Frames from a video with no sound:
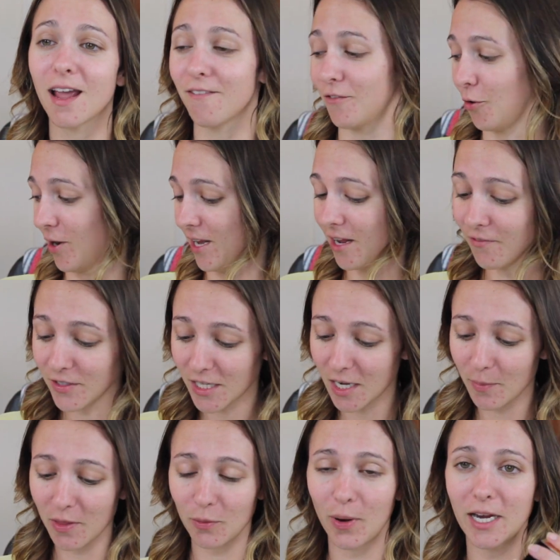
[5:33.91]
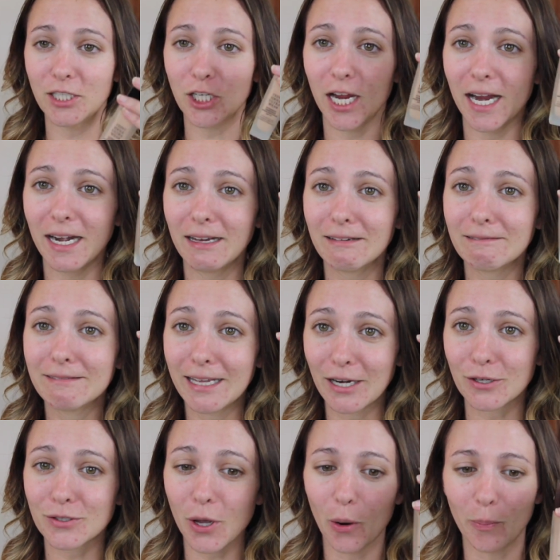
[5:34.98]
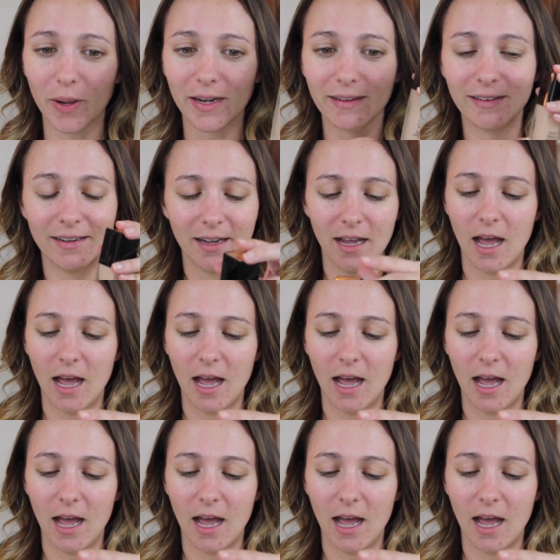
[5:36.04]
I have no idea if it's going to be a bright shade. Yours open.